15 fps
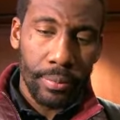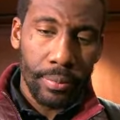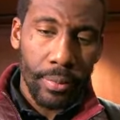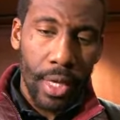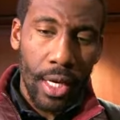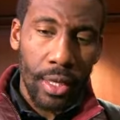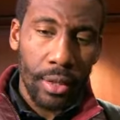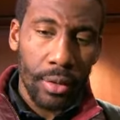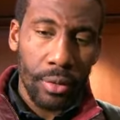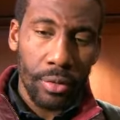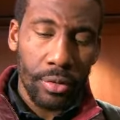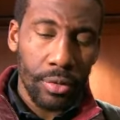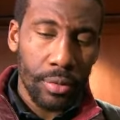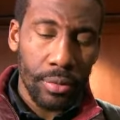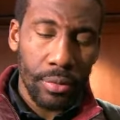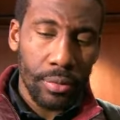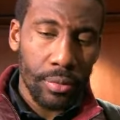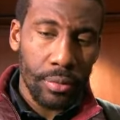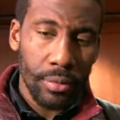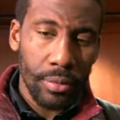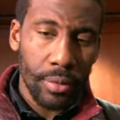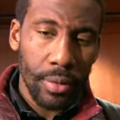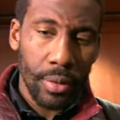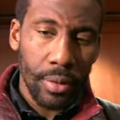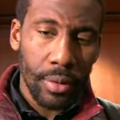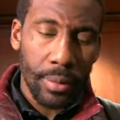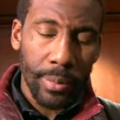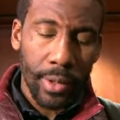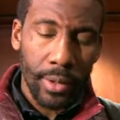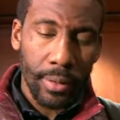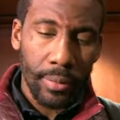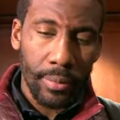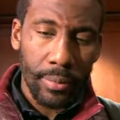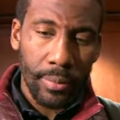Not get used to, I mean,